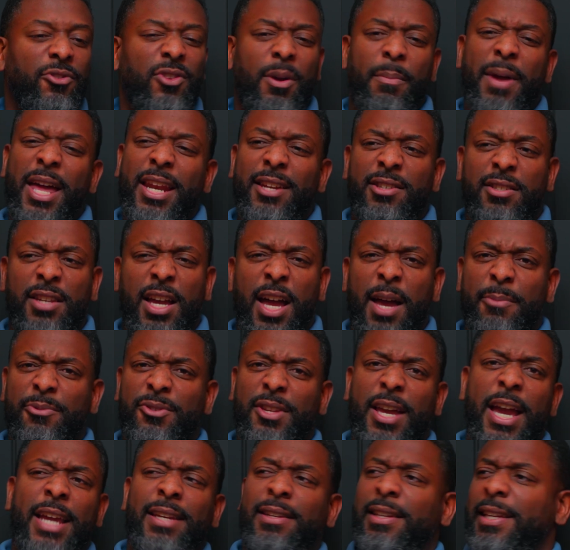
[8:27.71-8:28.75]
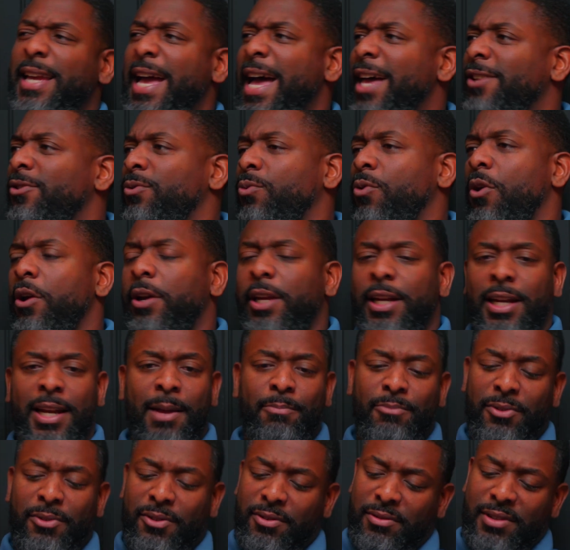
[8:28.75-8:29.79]
So I'm at a job site and the guys are working, and
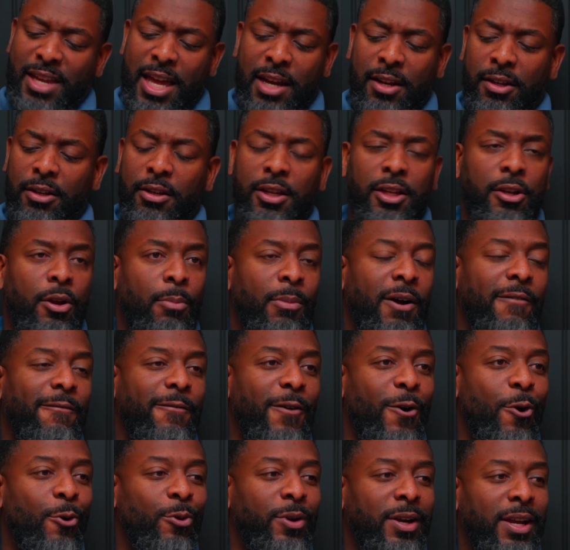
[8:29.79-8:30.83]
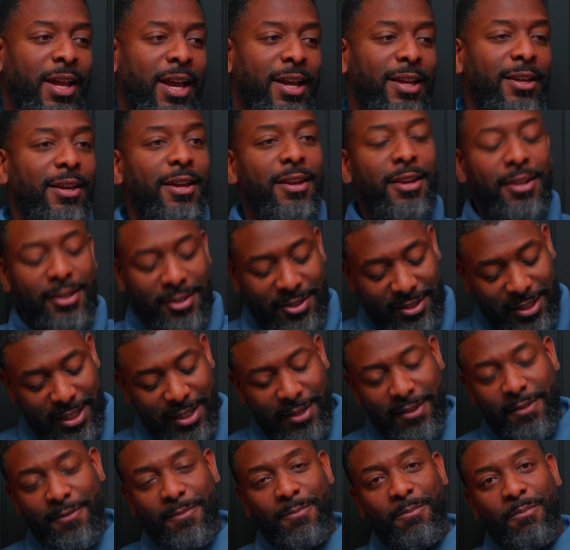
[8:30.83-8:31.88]
I'm just kind of looking on my phone, and I
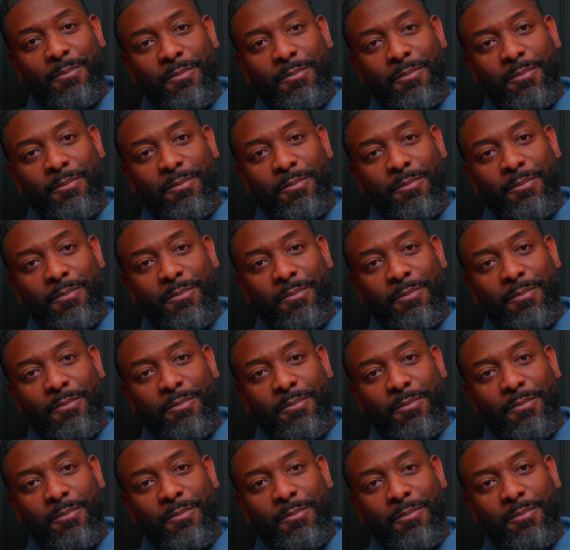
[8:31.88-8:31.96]
see